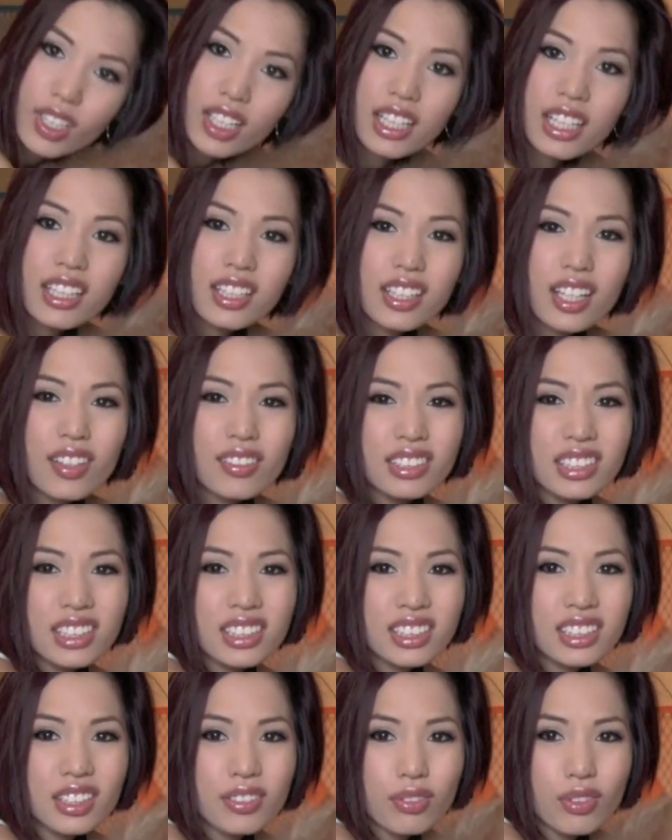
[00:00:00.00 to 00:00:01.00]
He loves to
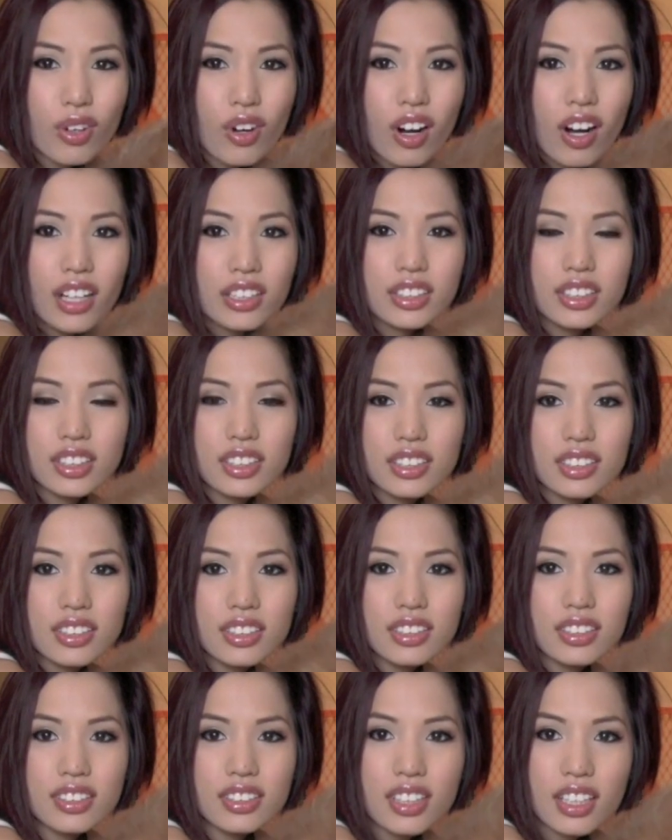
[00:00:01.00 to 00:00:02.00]
sniff crotches,
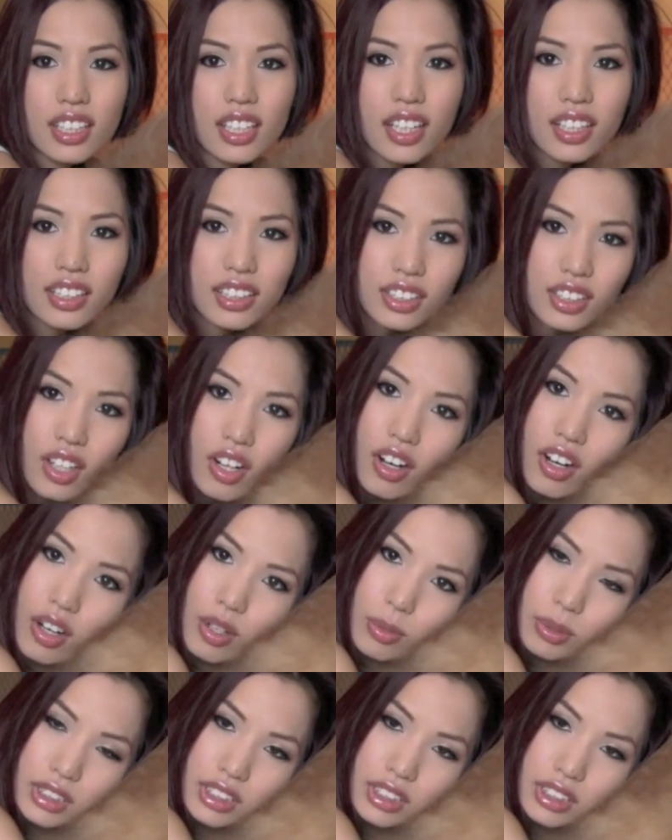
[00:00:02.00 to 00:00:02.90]
like any dog,